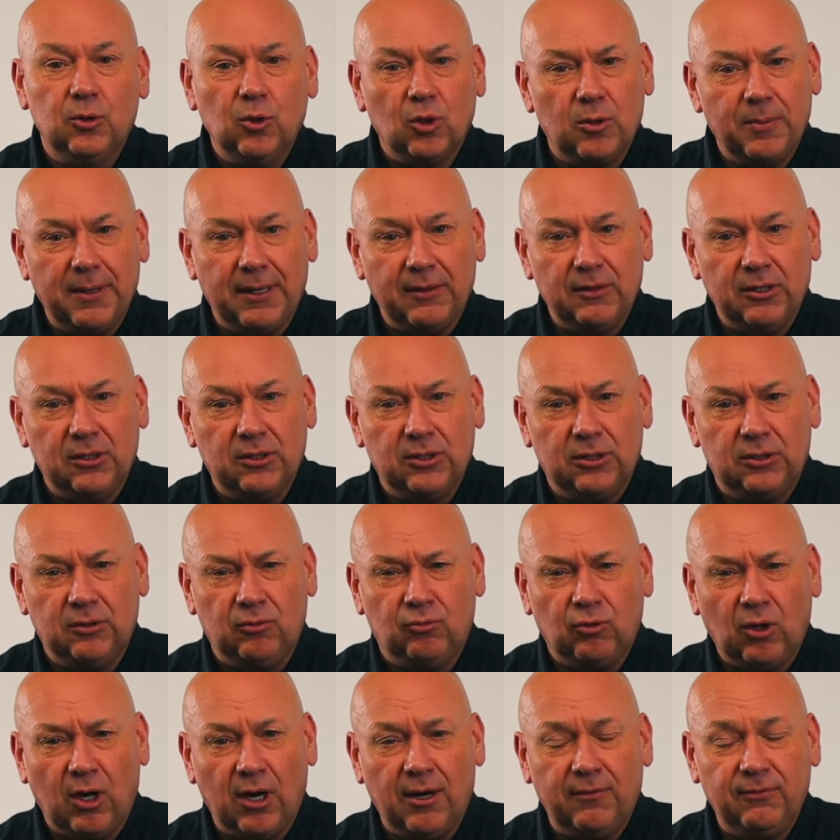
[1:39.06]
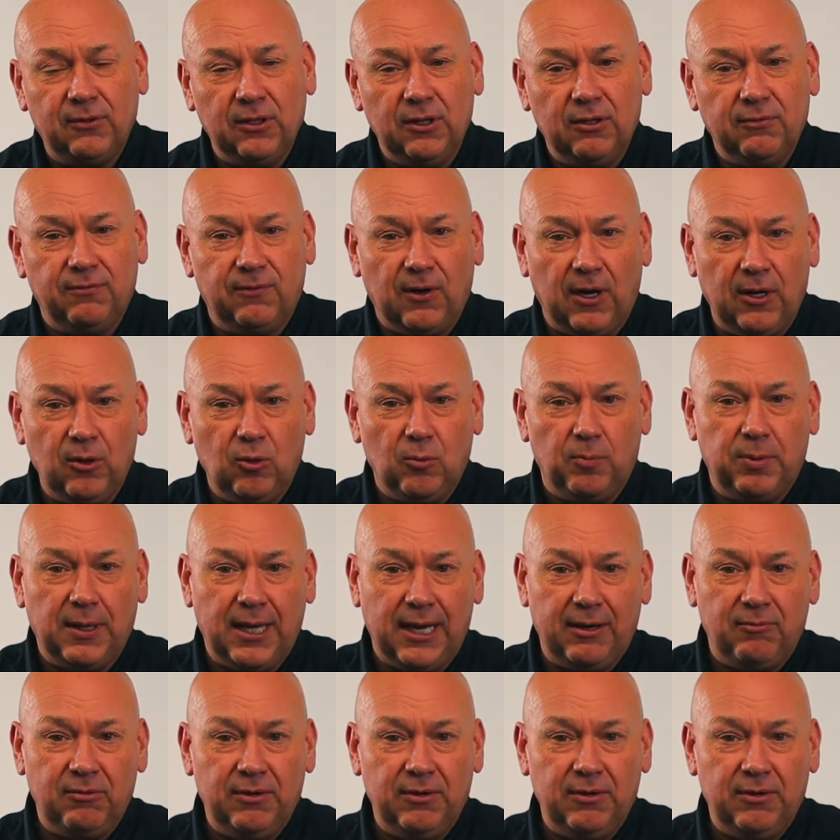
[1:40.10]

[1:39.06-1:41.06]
Talk about the draft and the final plan